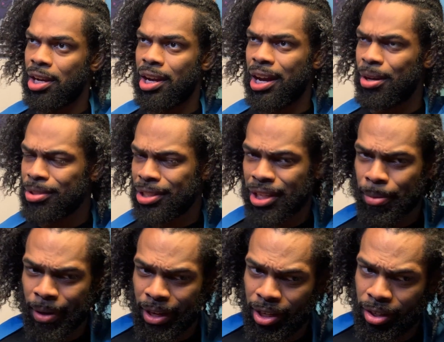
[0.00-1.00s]
I would just take
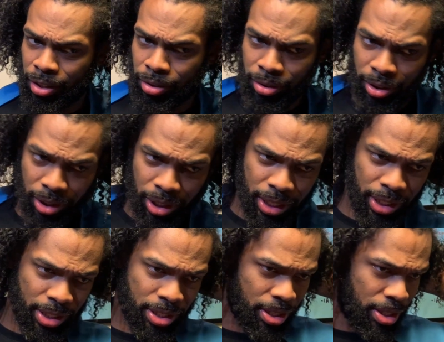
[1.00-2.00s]
my hair, like
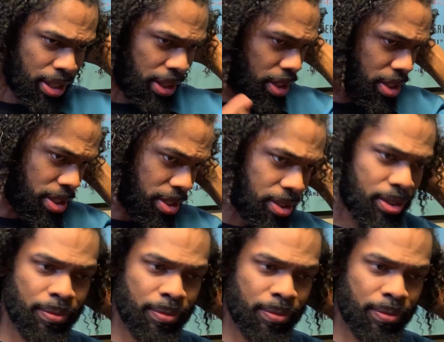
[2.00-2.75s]
let's say it's like this,